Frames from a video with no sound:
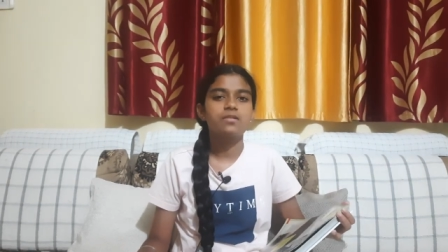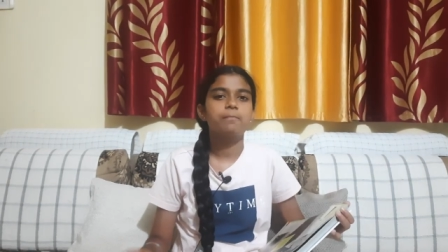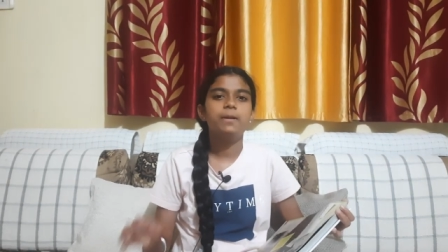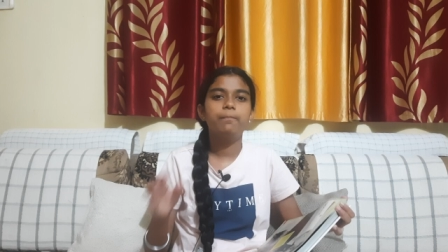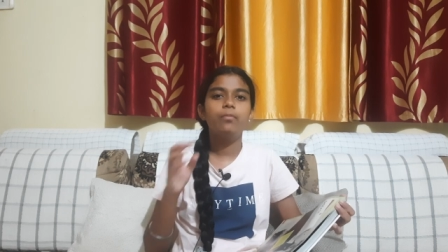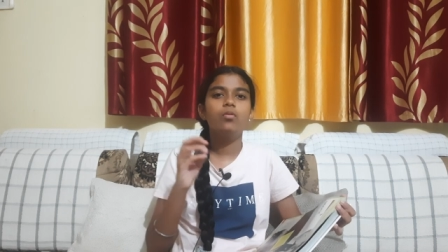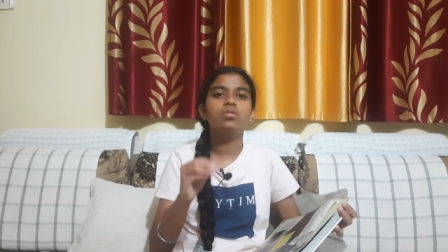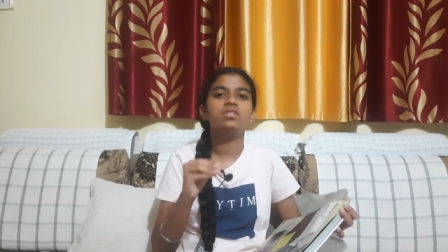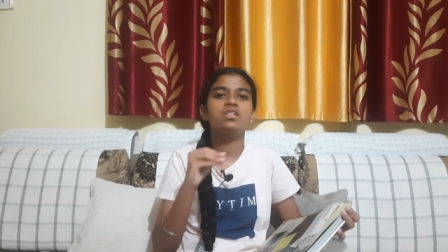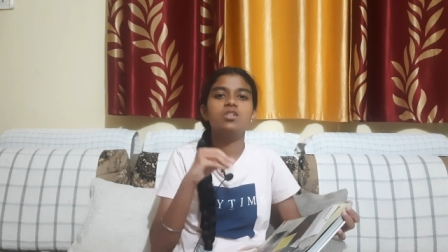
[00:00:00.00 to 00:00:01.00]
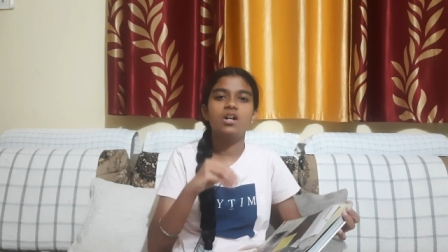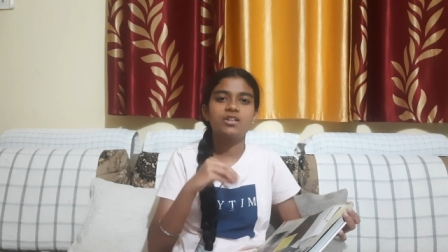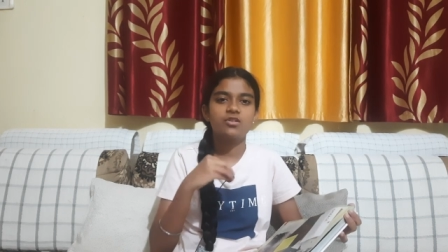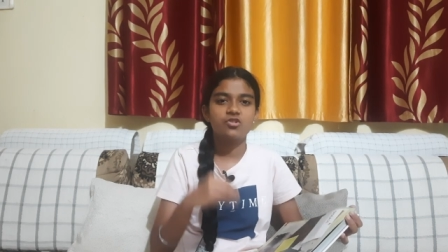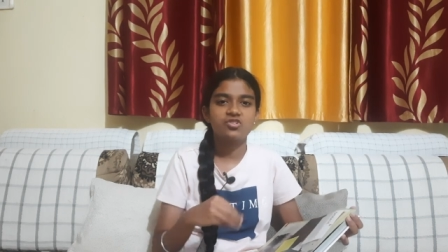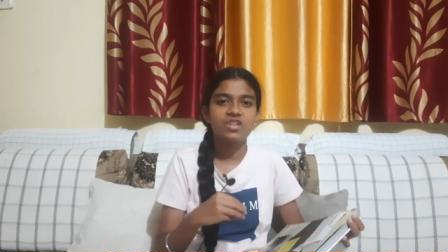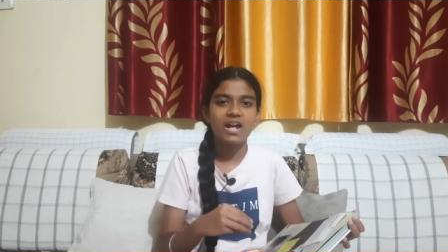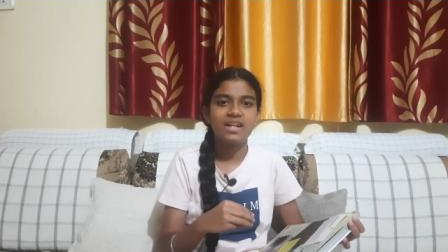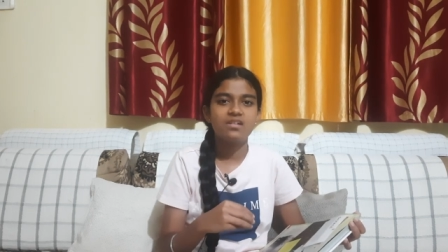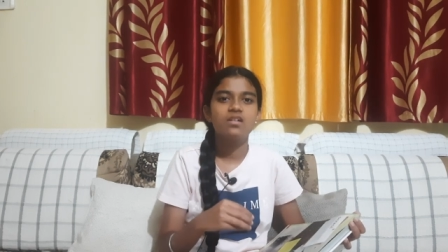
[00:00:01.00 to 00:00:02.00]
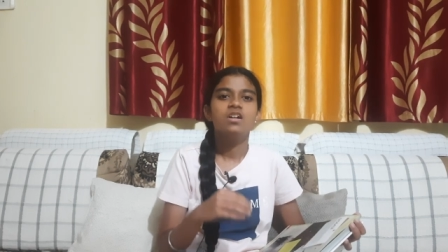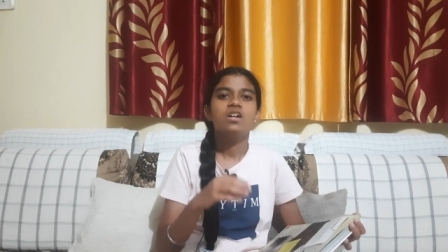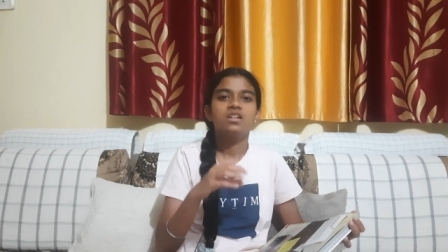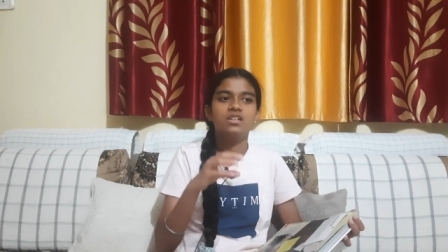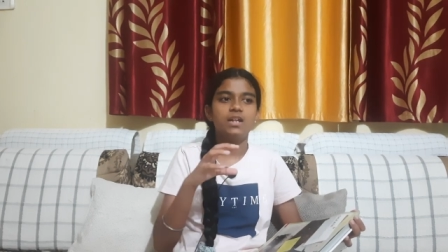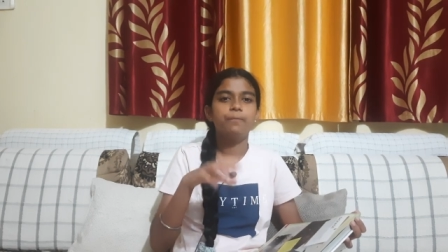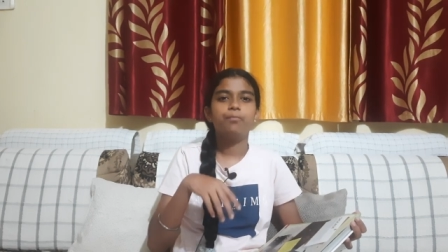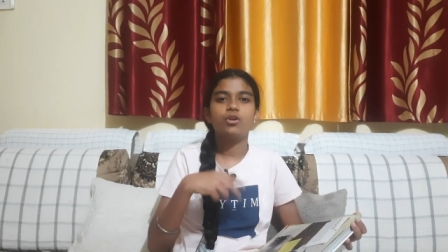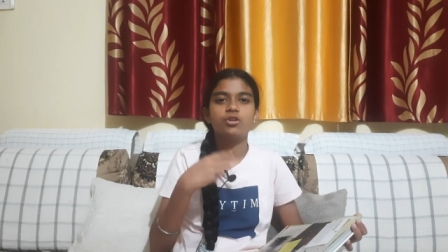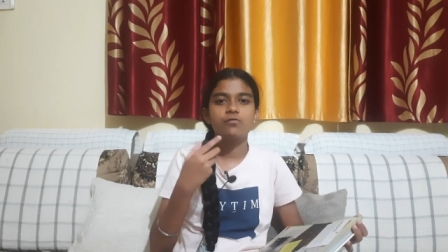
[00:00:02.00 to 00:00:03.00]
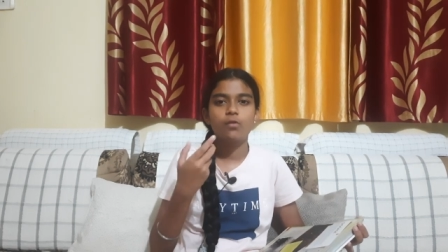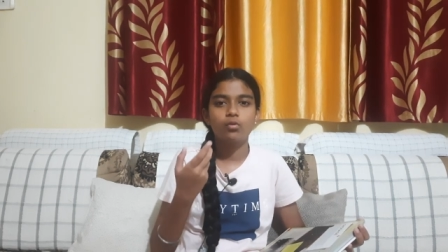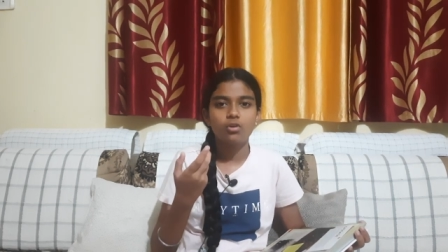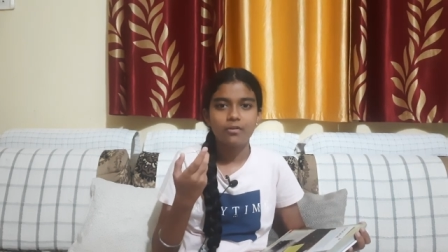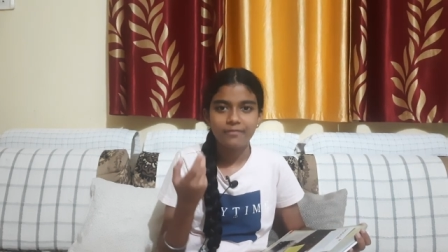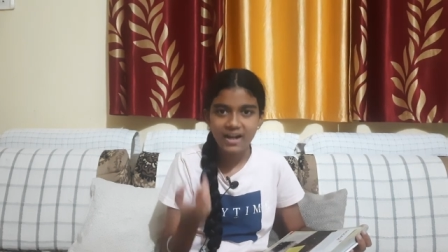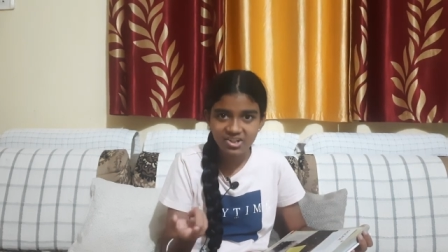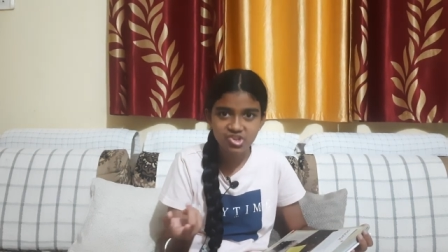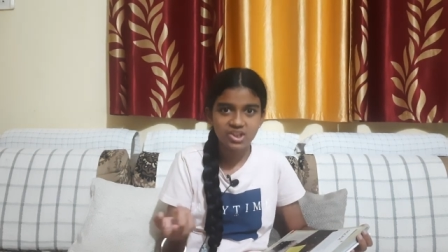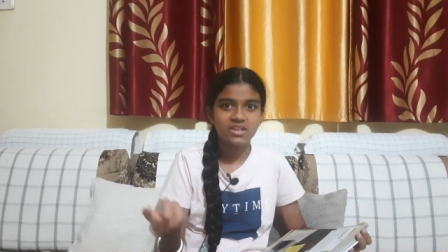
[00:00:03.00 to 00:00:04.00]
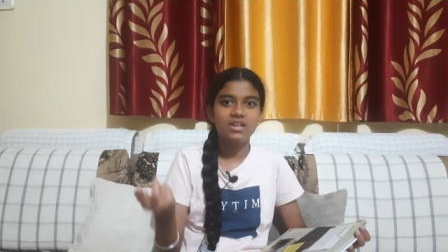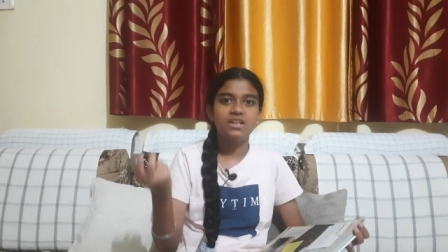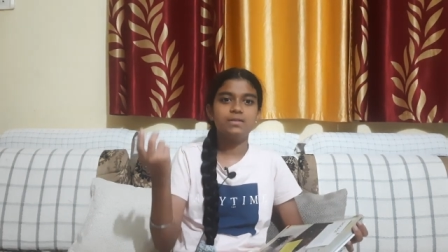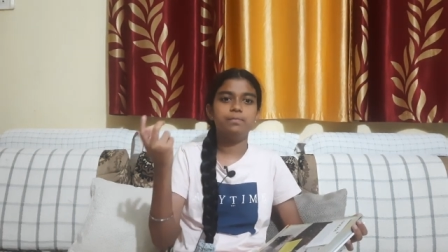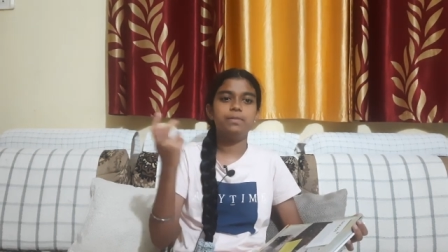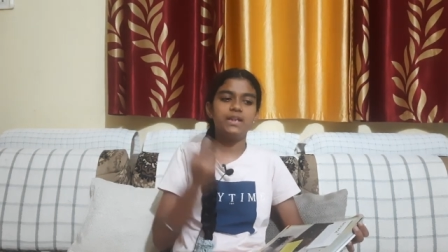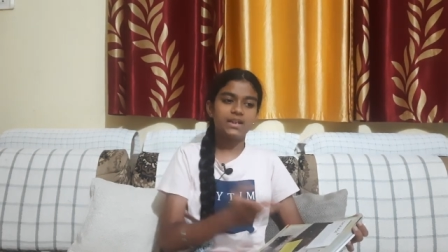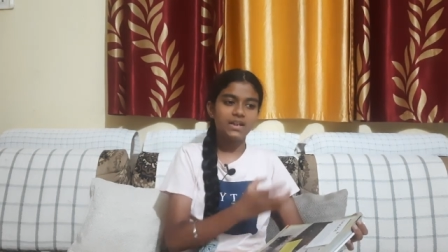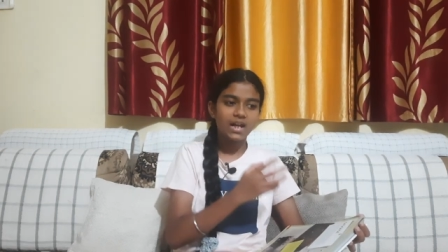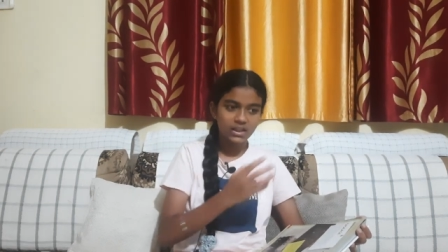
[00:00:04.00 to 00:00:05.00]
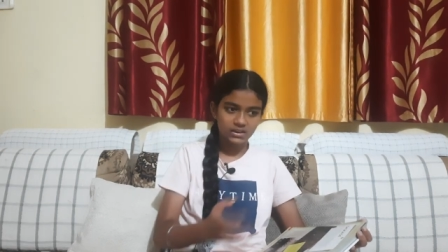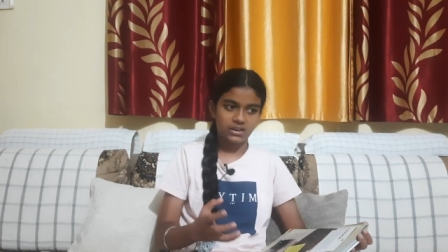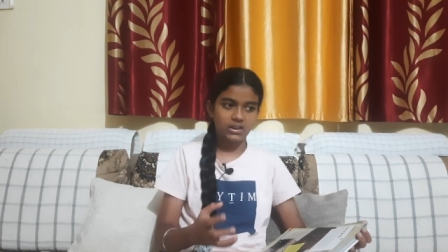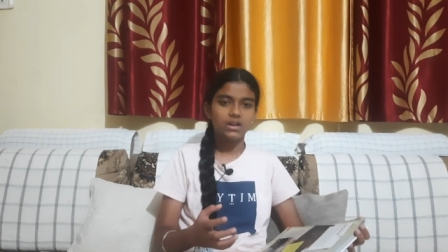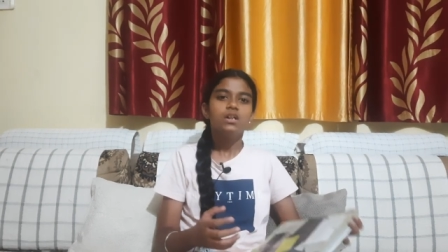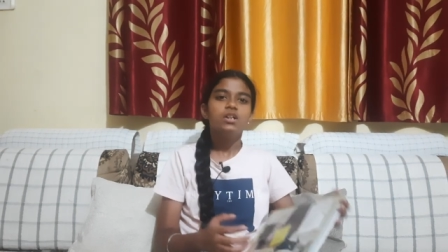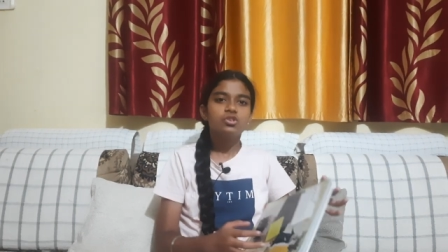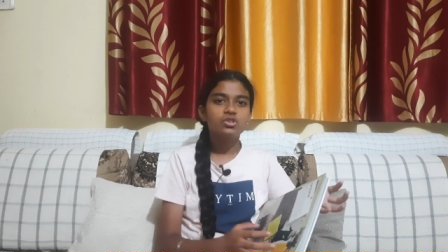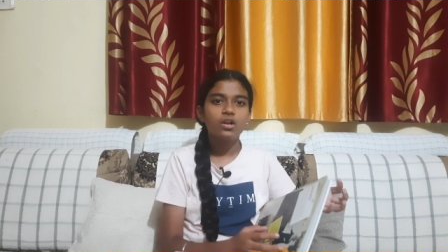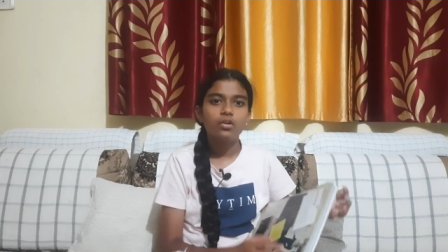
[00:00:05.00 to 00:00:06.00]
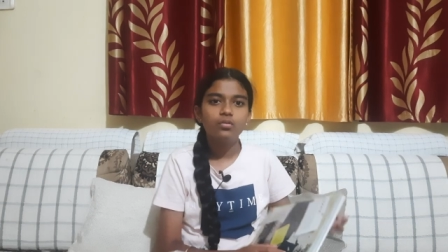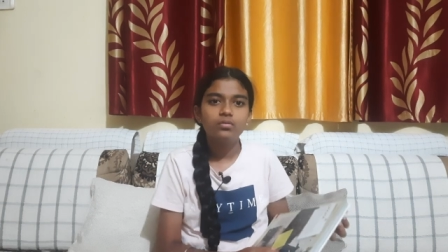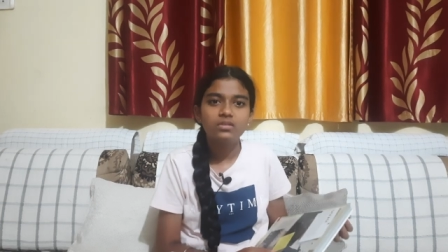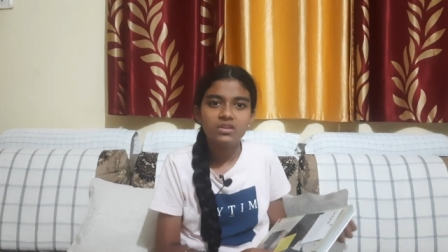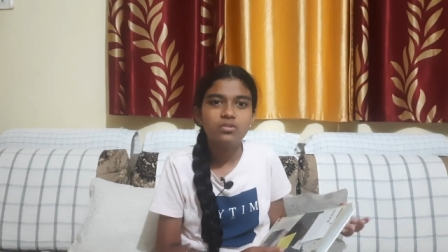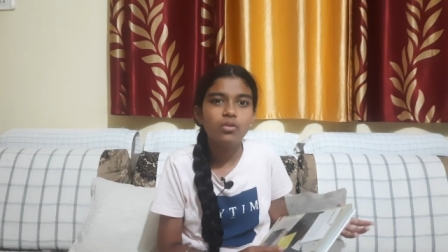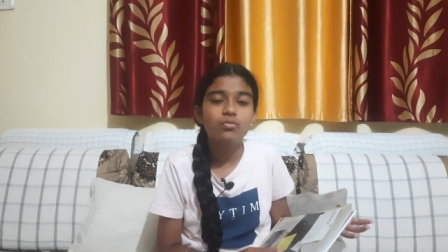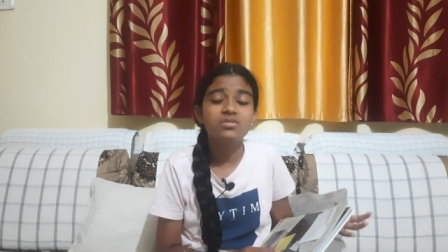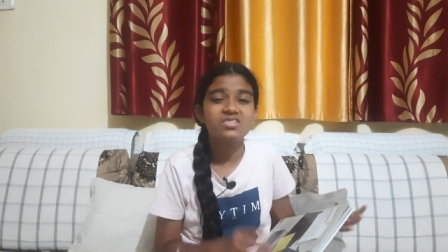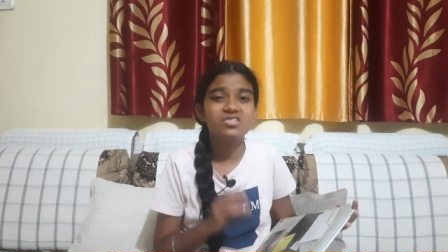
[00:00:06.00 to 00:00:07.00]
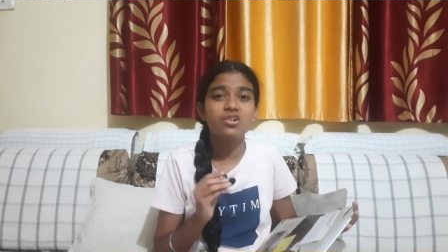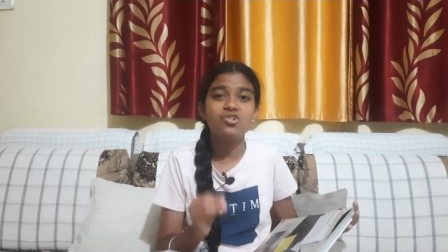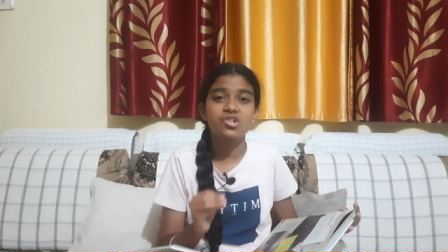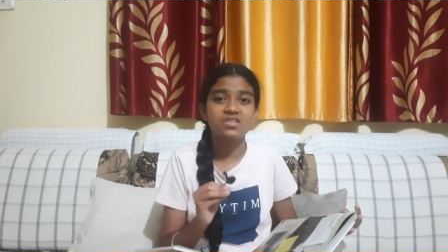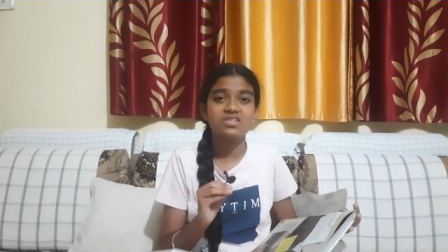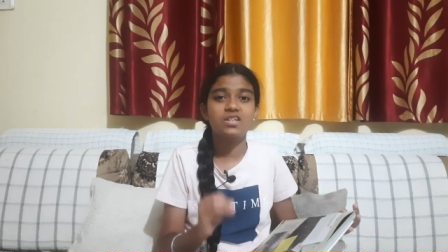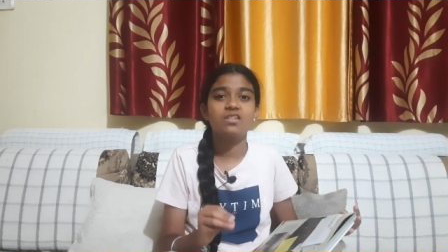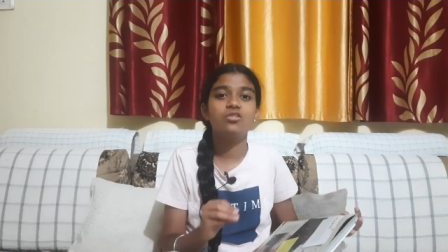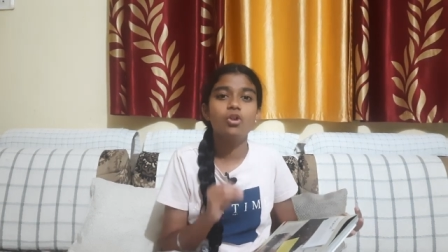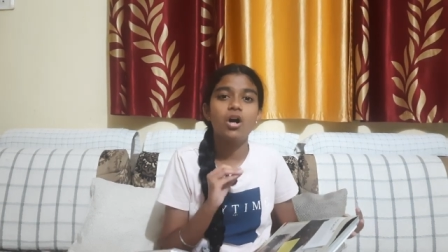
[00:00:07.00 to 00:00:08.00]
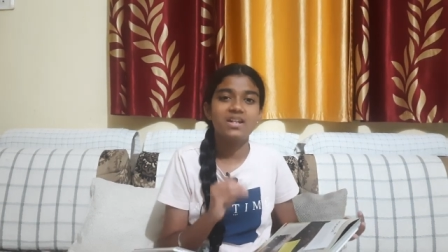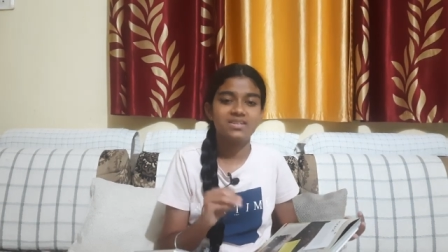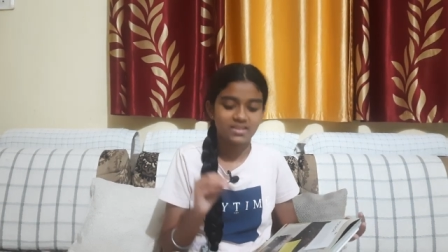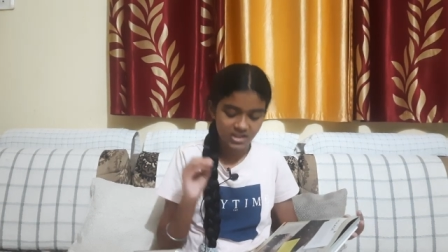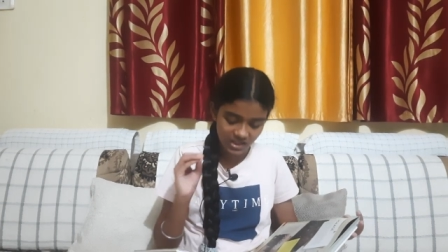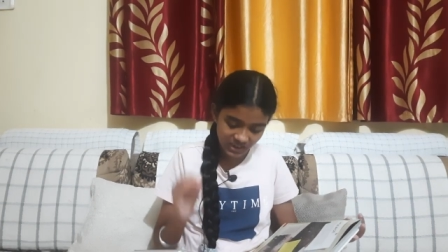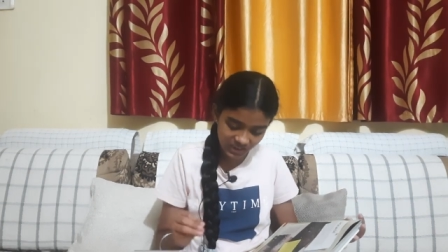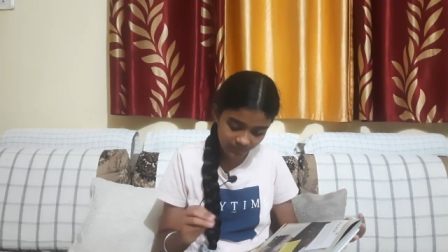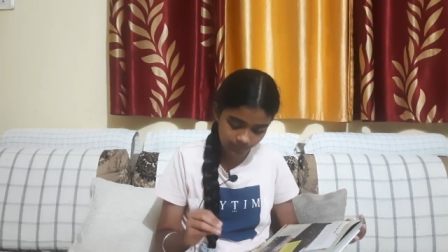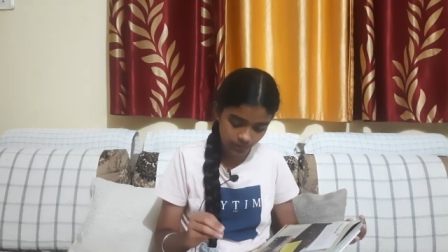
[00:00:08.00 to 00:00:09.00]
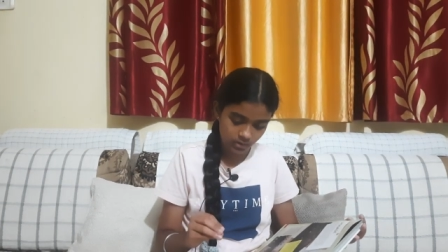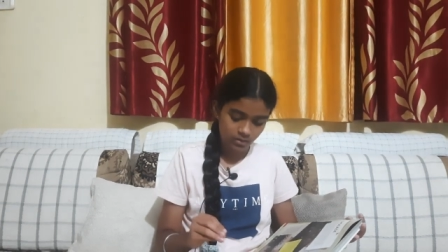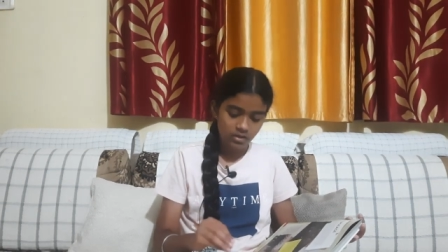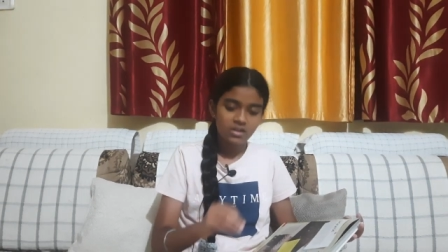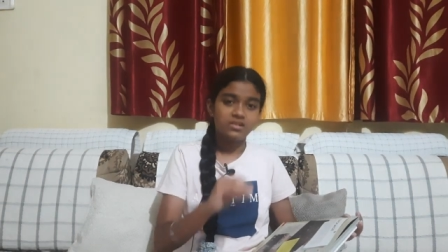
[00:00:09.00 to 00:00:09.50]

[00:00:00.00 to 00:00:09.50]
people did not understand the important role of hygiene in being healthy. So surgeons did not even